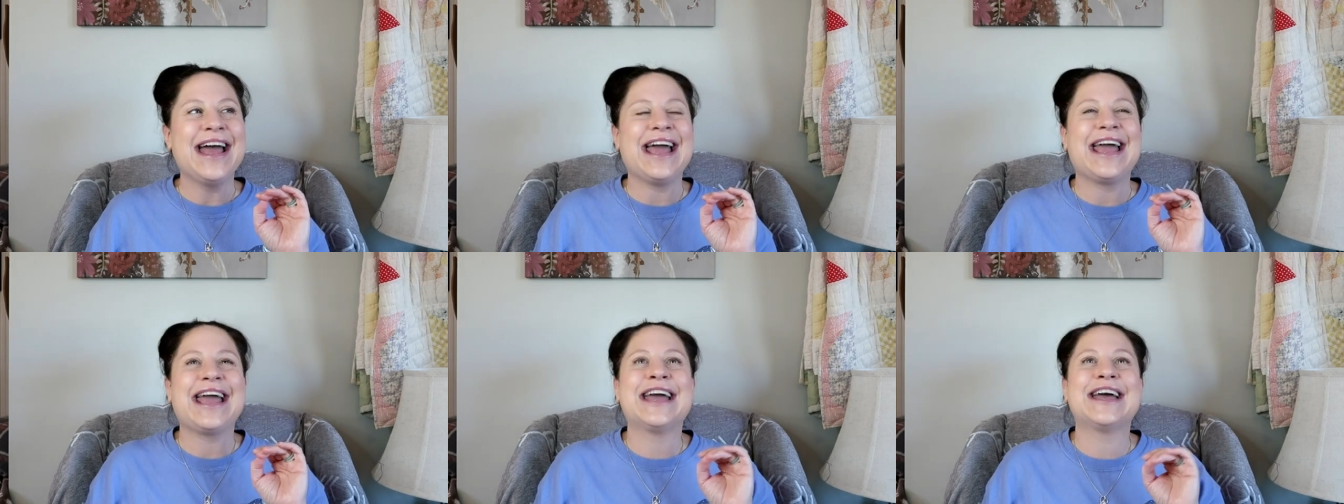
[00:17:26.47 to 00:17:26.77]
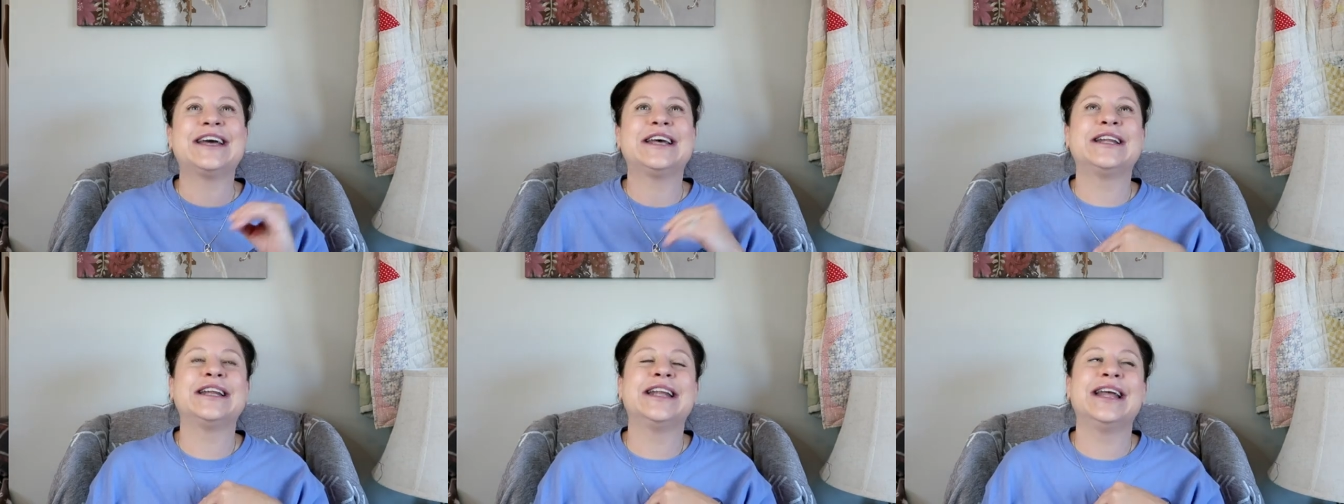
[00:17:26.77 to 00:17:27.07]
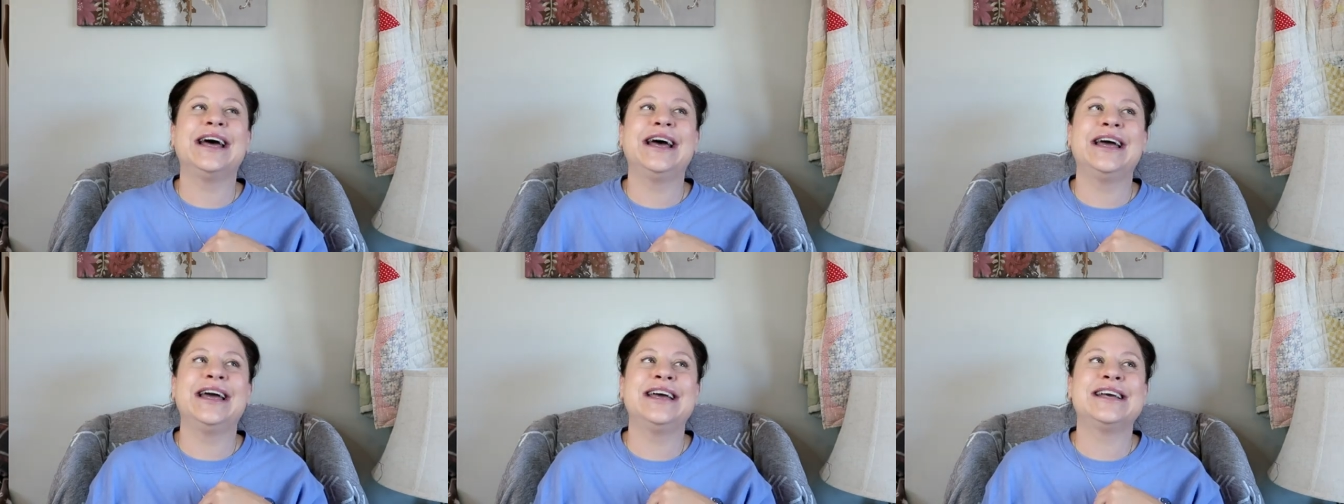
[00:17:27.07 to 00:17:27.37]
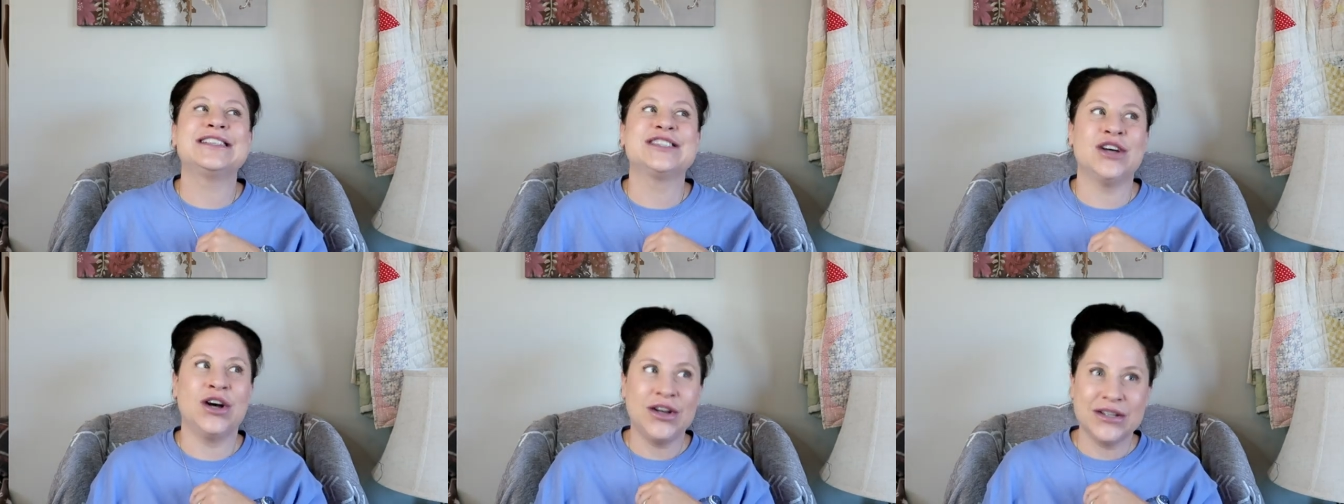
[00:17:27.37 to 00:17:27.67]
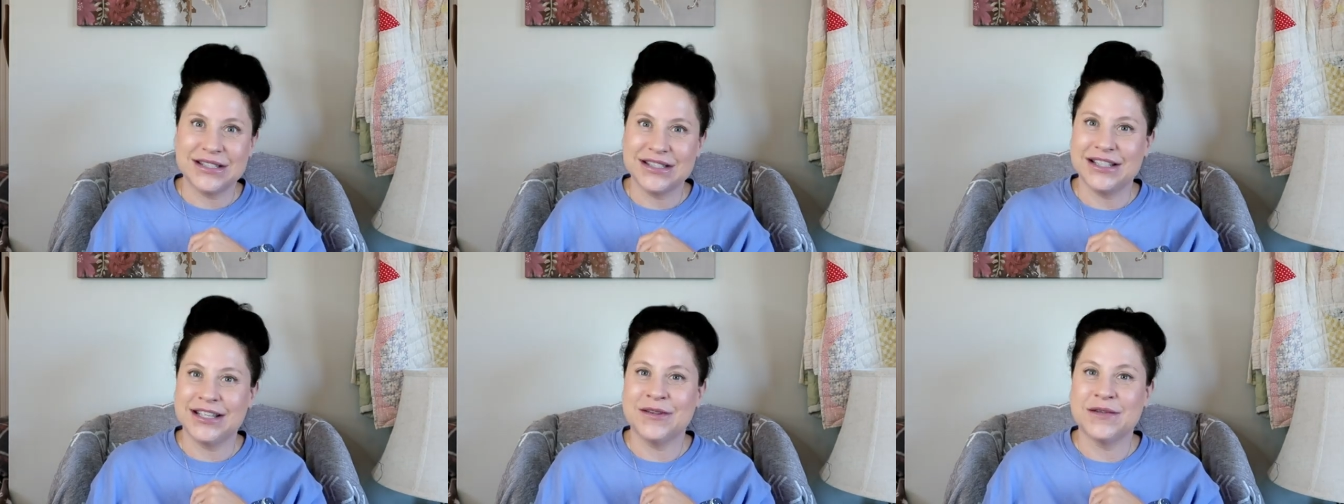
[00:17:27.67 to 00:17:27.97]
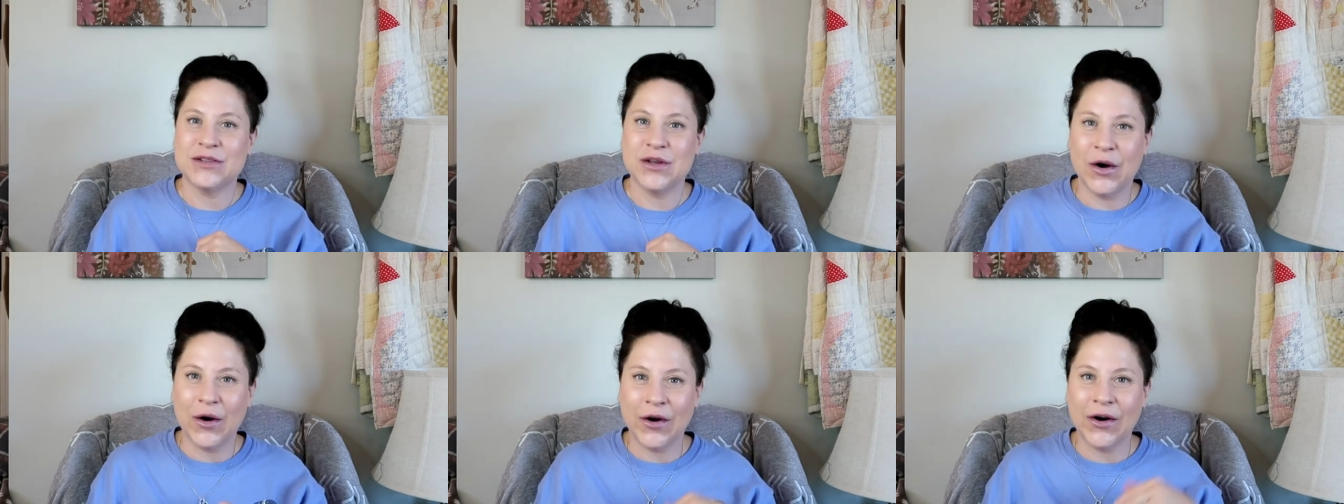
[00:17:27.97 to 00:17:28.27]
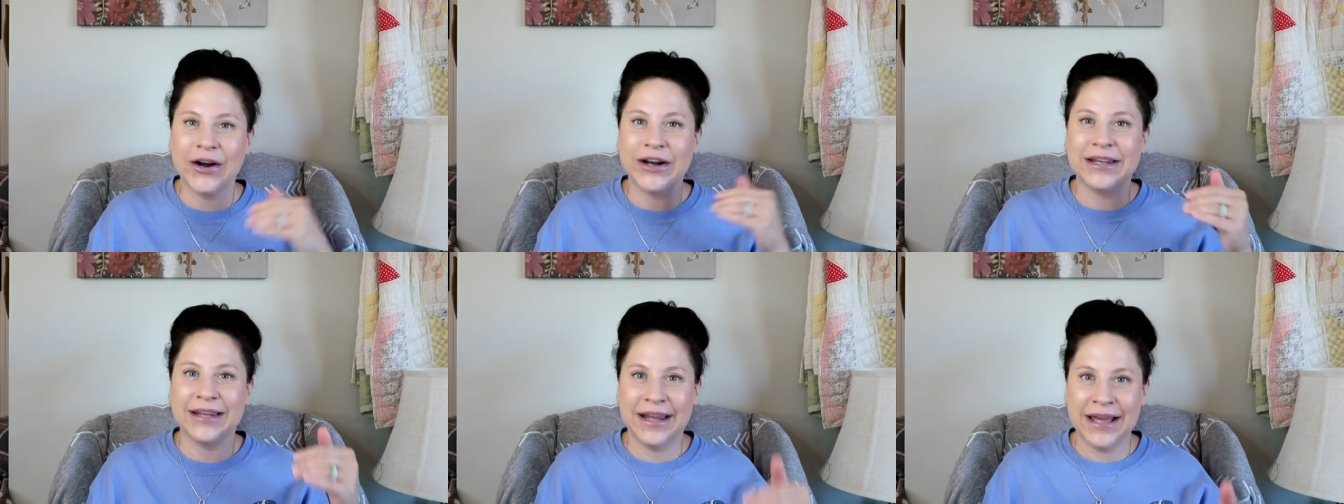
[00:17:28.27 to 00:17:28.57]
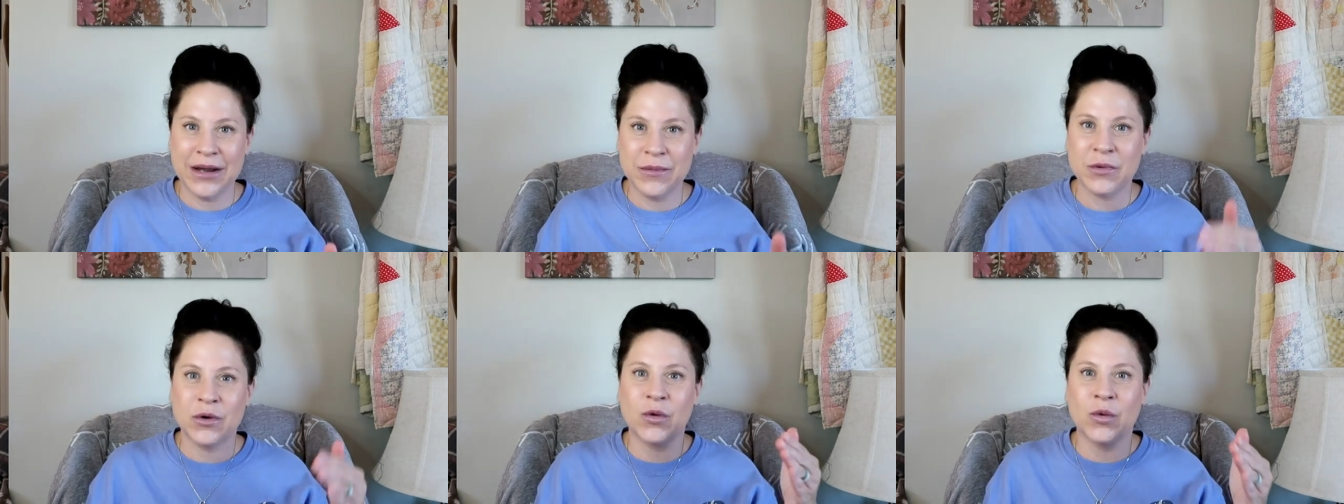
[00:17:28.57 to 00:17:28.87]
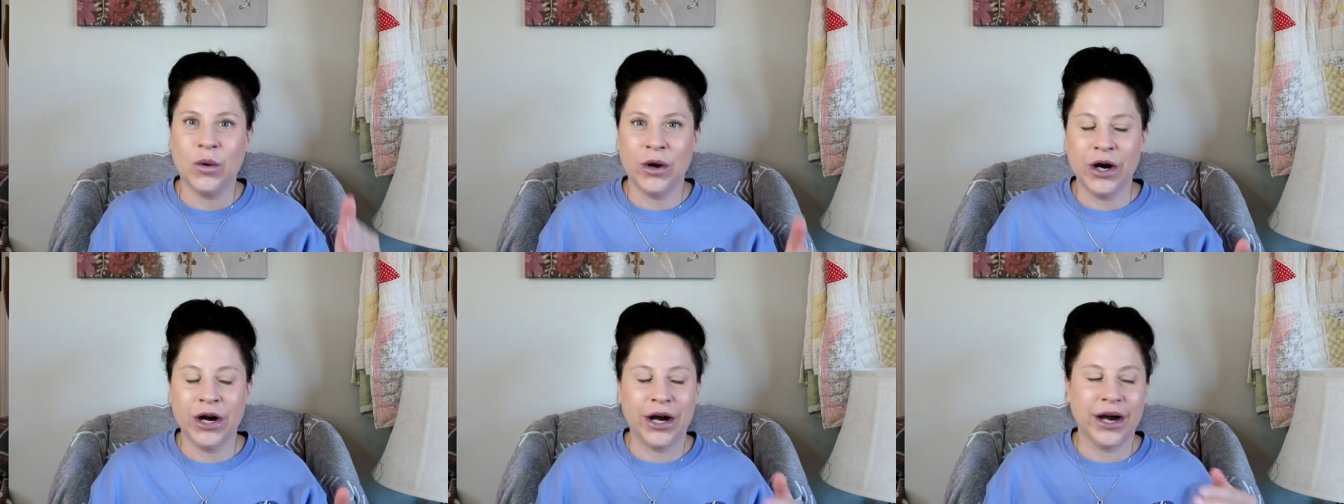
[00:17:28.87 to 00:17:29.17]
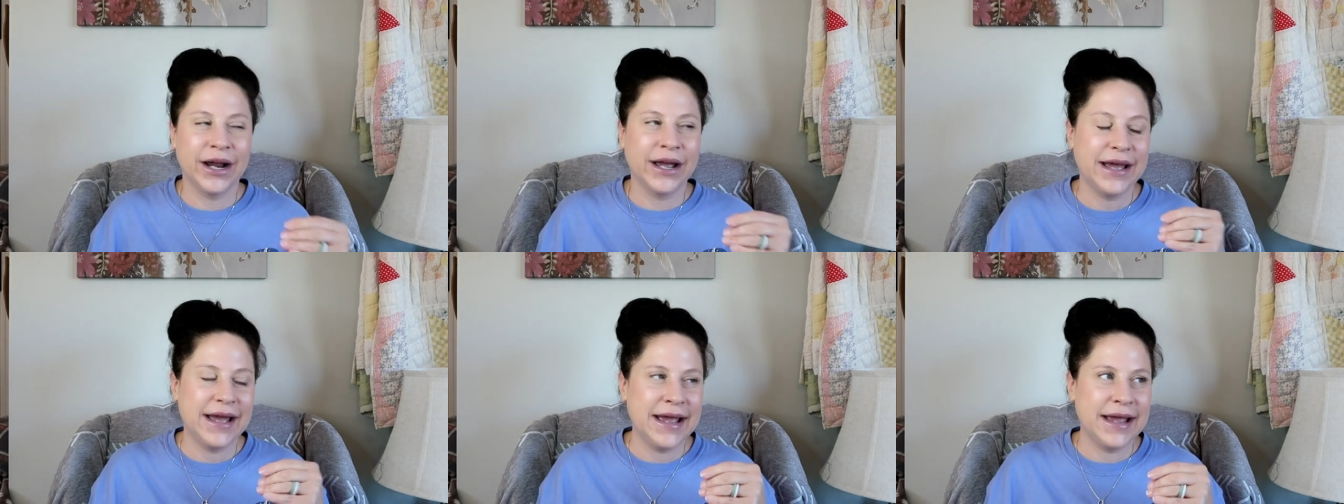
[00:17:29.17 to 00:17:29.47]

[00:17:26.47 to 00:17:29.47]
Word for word: and exhausting. It was hard labor work.